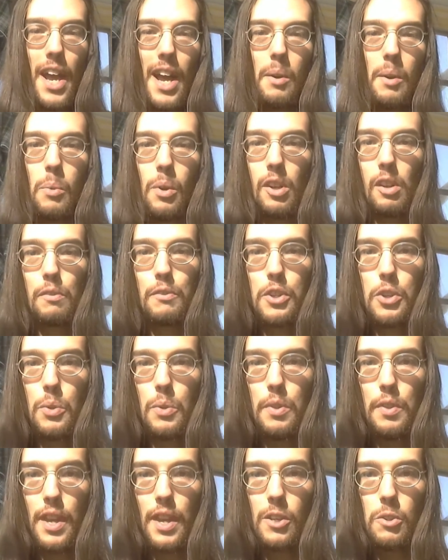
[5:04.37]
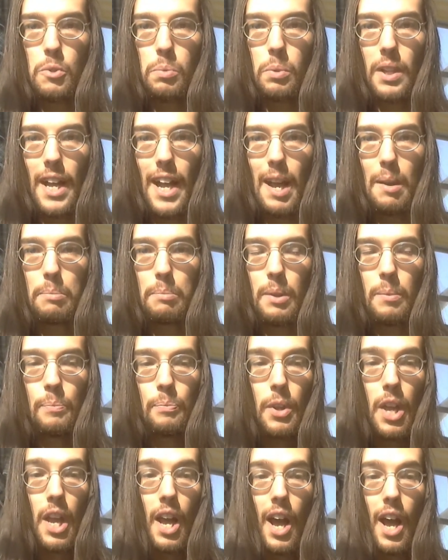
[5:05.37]
that, one of two things will happen.
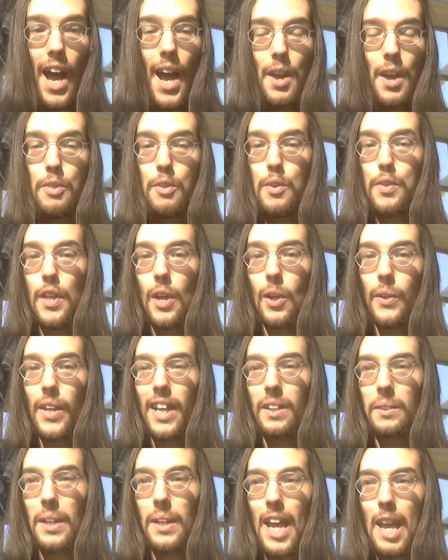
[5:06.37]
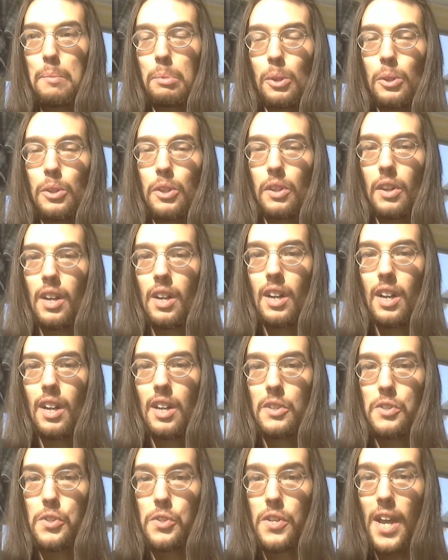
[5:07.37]
Either they'll get labeled
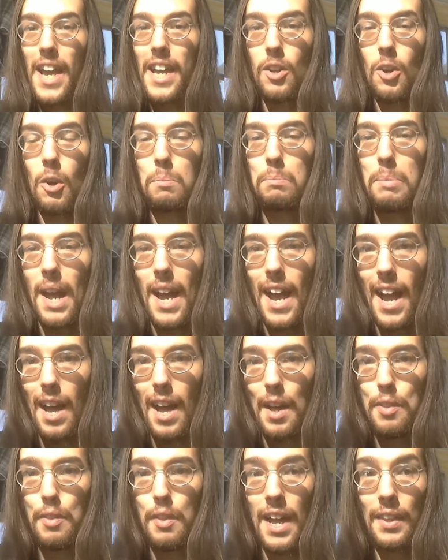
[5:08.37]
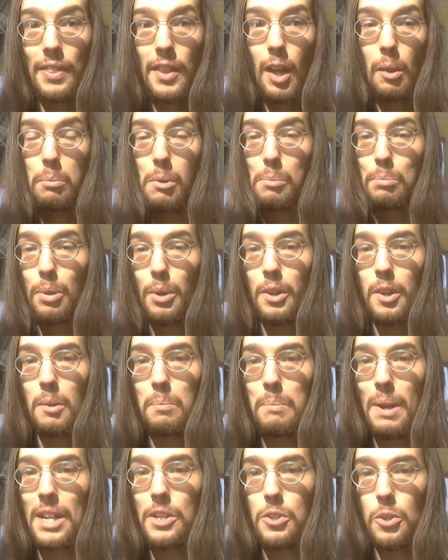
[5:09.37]
a psychopath and they'll be put in
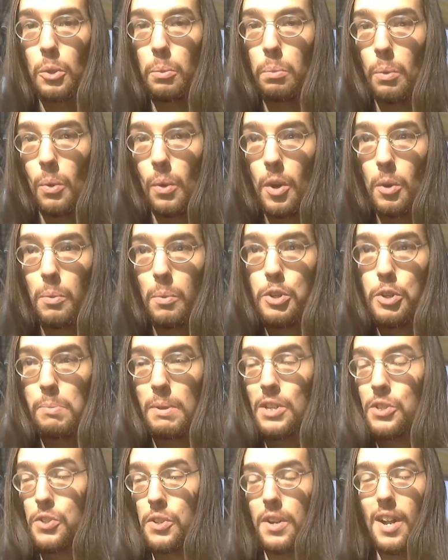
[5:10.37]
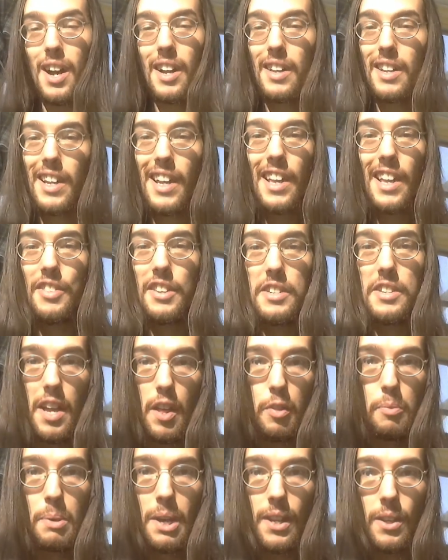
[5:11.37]
a mental ward, which means they're not going to get the
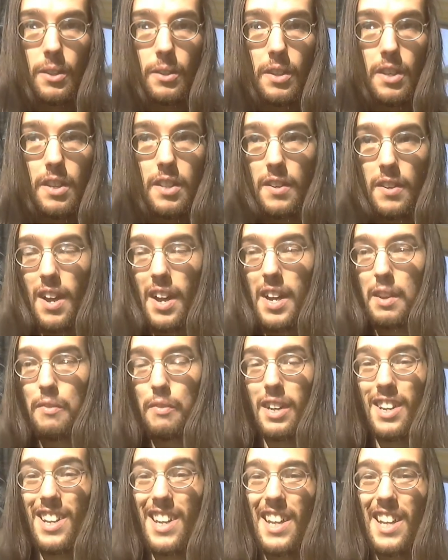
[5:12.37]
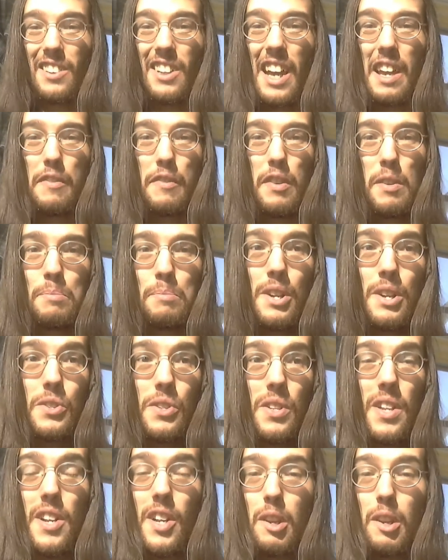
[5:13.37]
death penalty. They're not even going to get life in
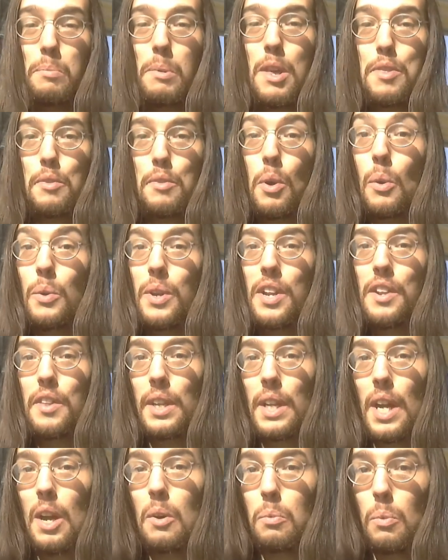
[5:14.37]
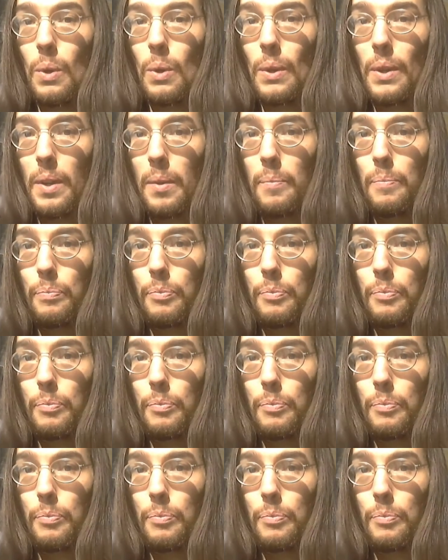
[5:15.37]
prison. They're going to be thrown in the nut ward,